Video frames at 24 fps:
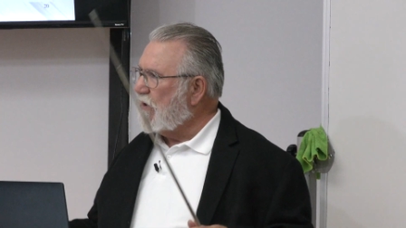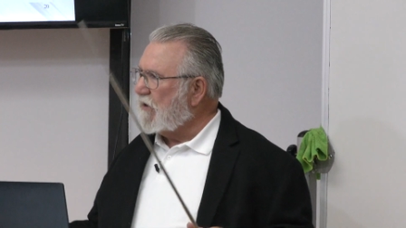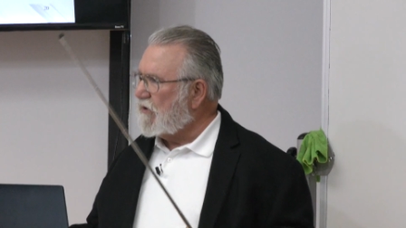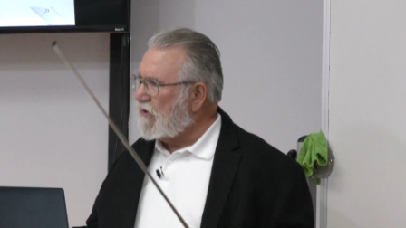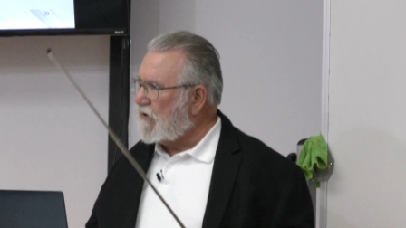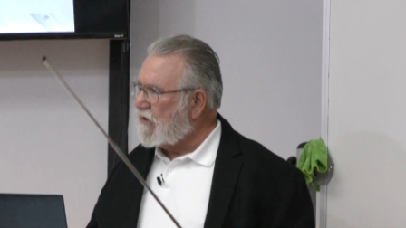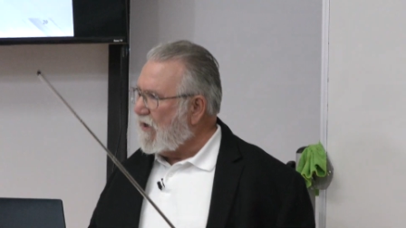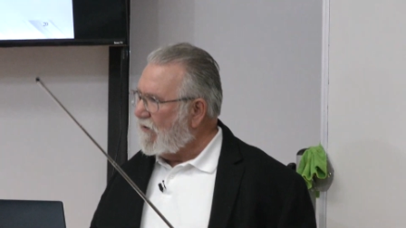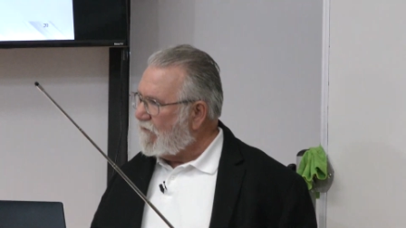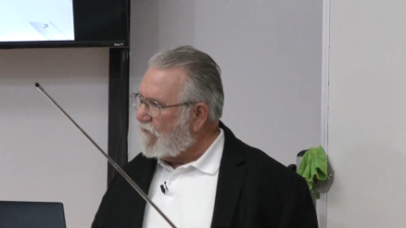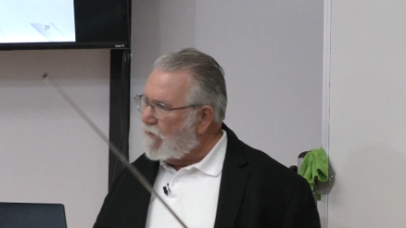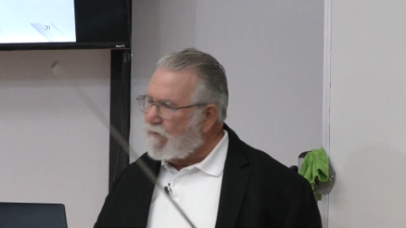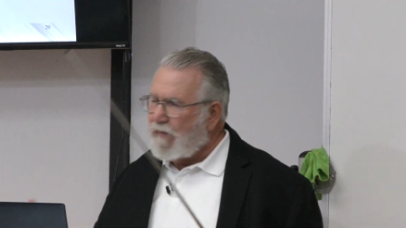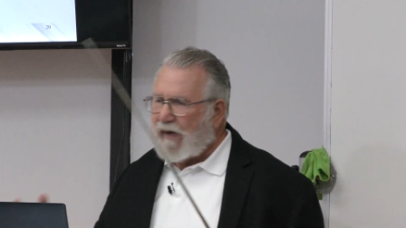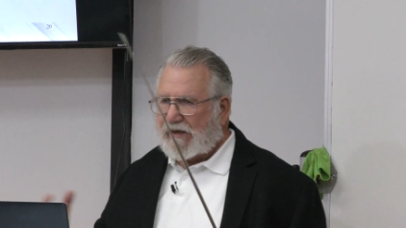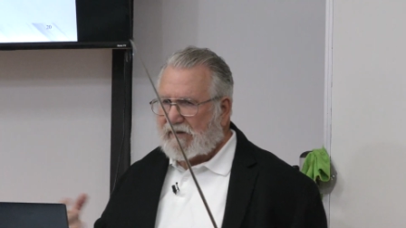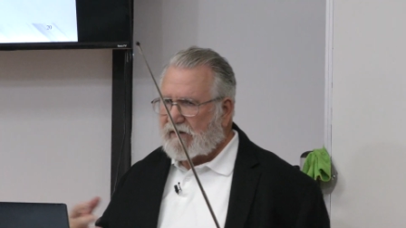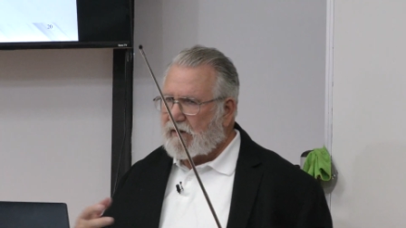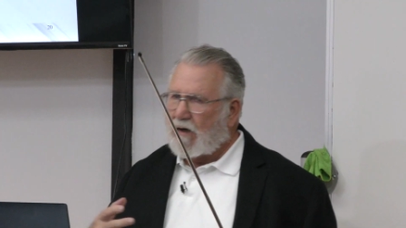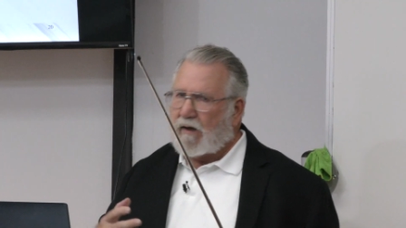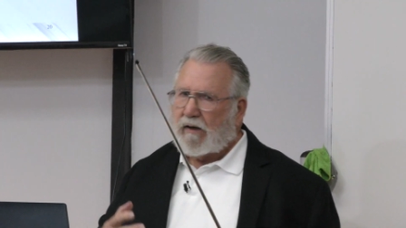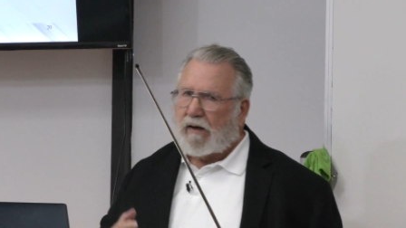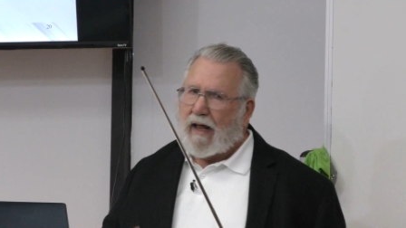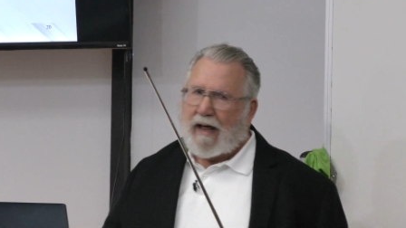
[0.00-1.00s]
this stuff, it
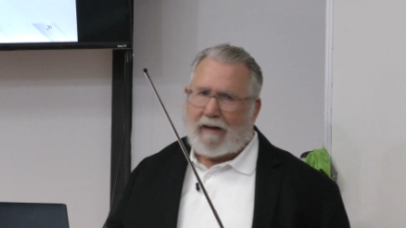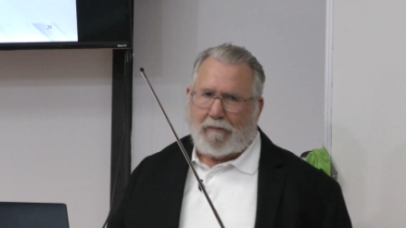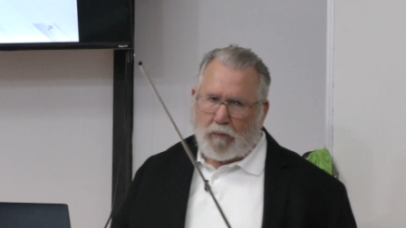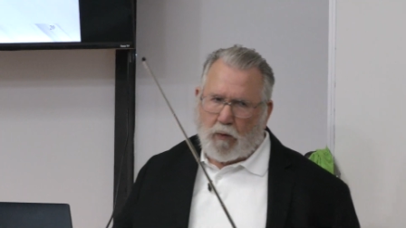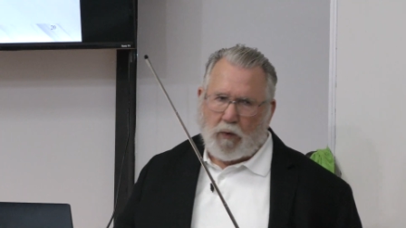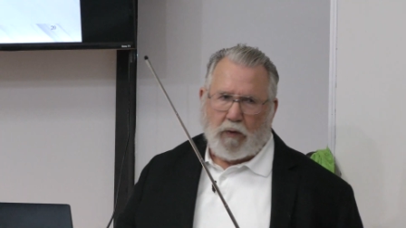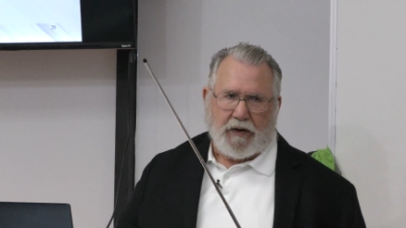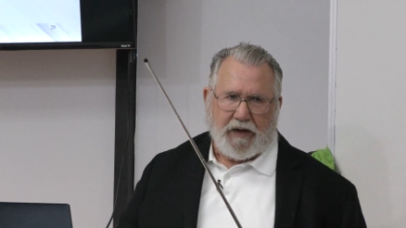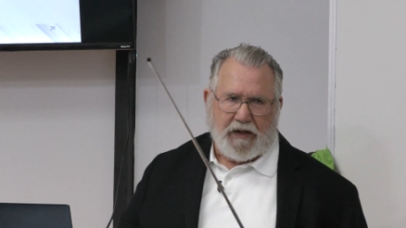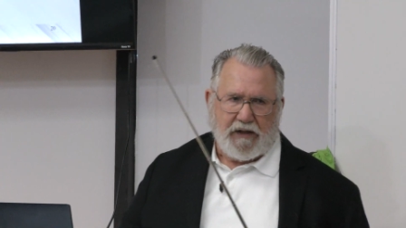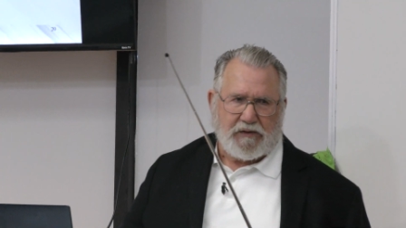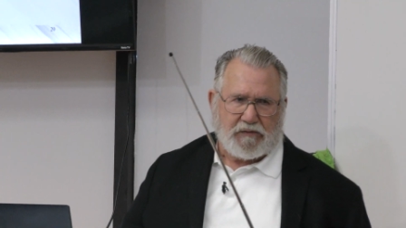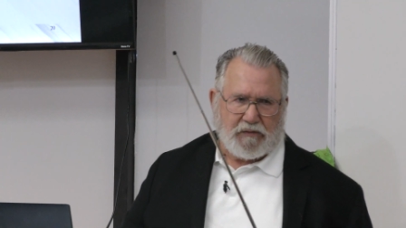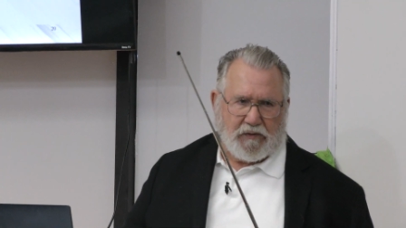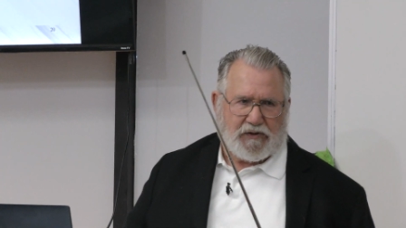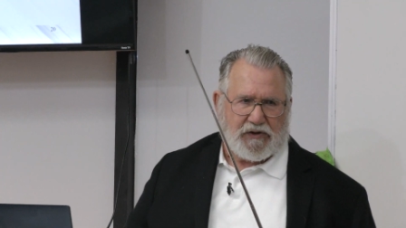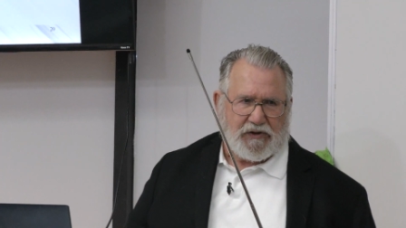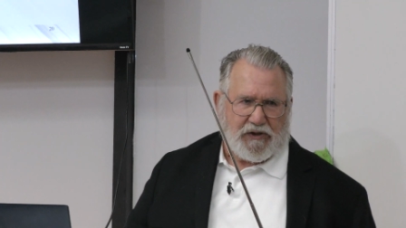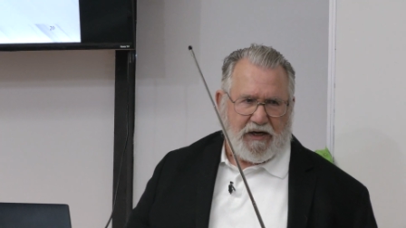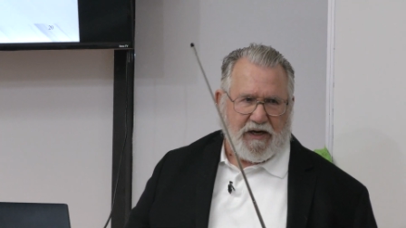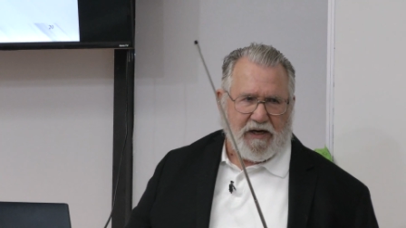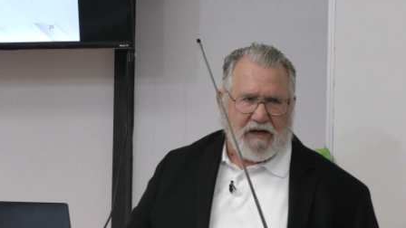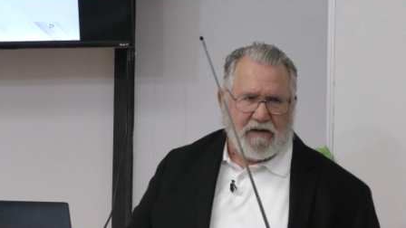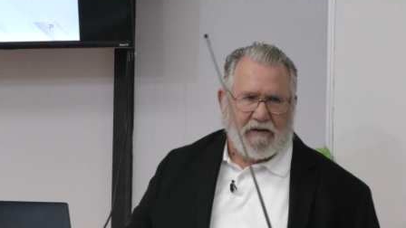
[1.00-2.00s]
makes it a lot more
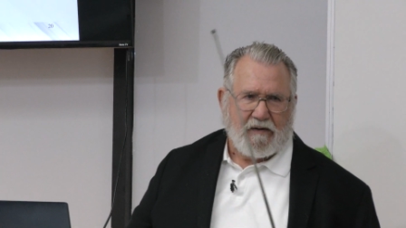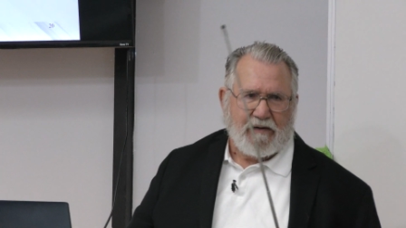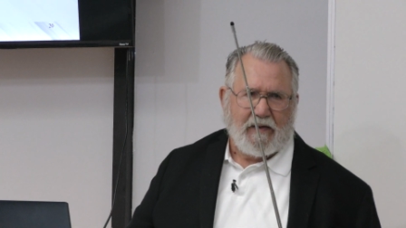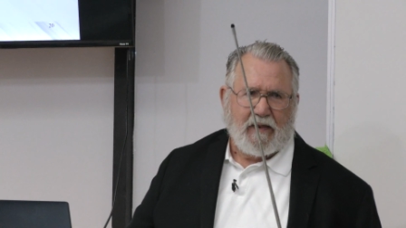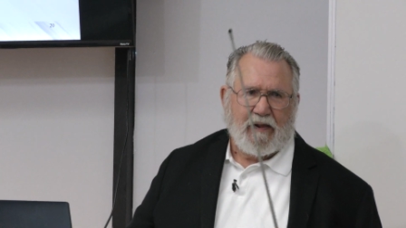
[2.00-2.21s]
interesting.